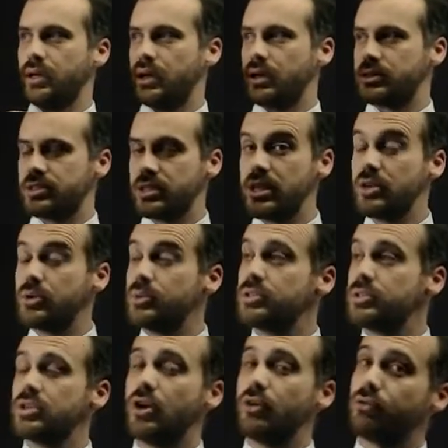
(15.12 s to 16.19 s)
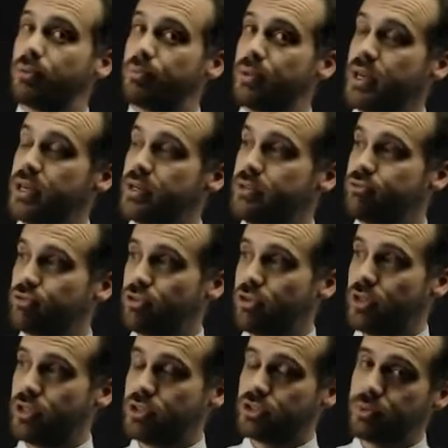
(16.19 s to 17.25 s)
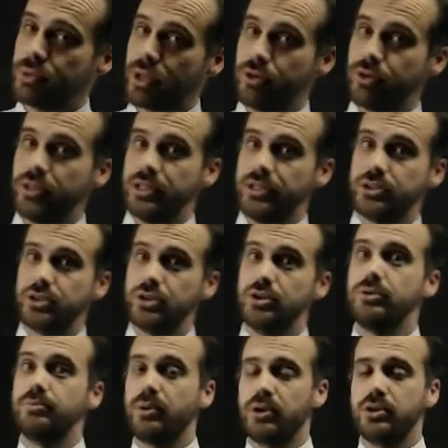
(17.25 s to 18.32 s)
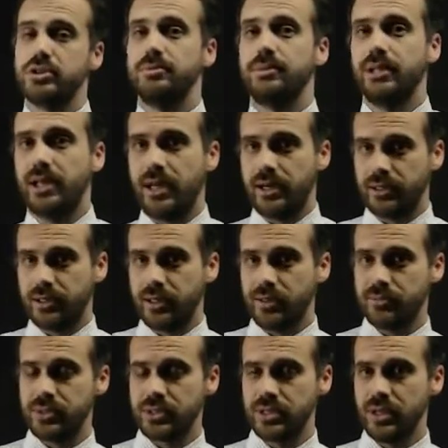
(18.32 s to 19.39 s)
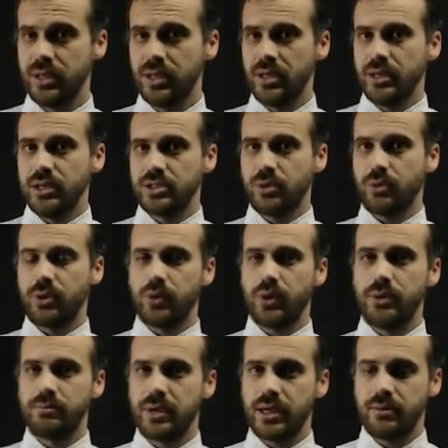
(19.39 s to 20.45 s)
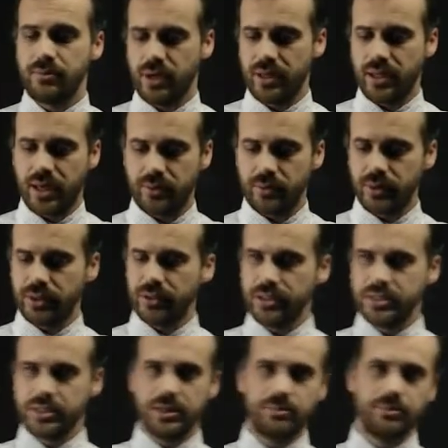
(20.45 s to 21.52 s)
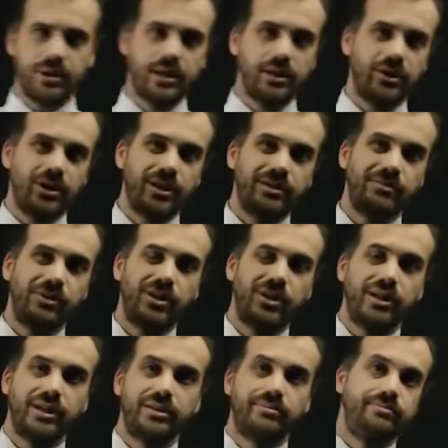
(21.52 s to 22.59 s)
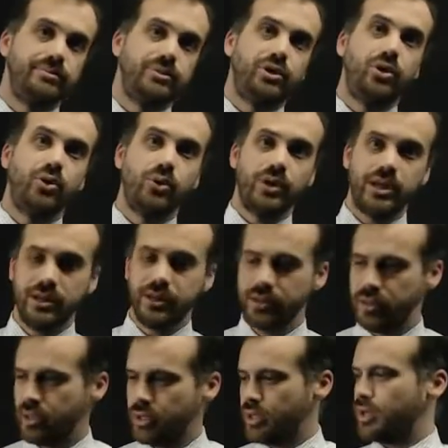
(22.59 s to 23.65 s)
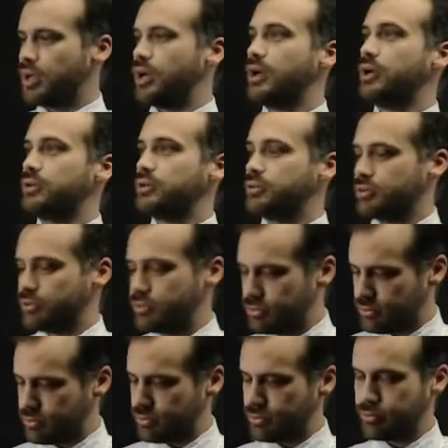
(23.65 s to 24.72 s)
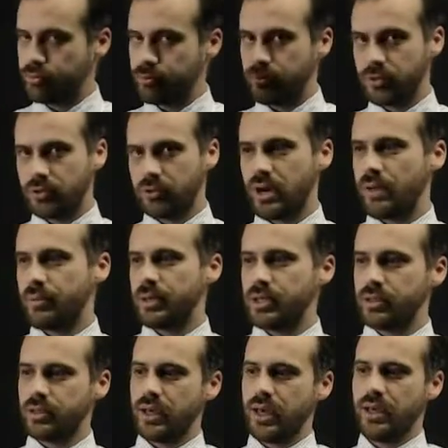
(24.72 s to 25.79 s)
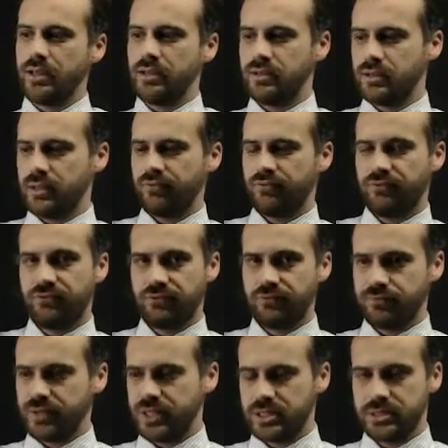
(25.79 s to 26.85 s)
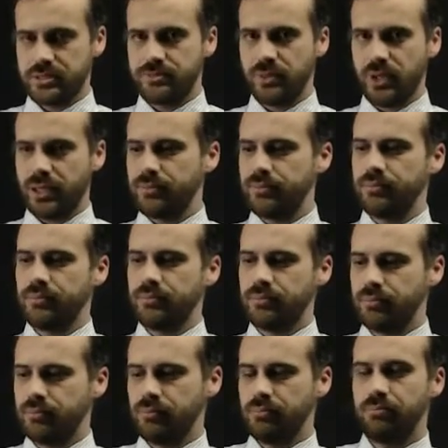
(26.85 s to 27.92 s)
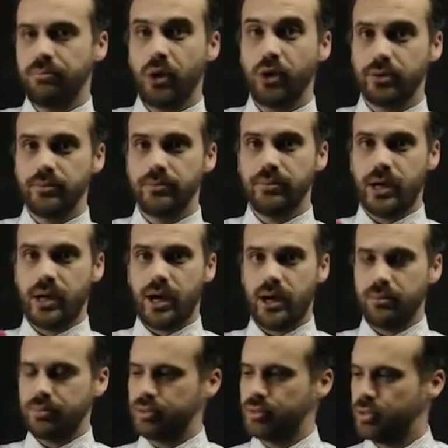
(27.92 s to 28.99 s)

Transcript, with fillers: A sequence of repeated trials with only two possible outcomes. So what do I mean by that? Well, this can be like my coin. I grab it and if it's like bottom up,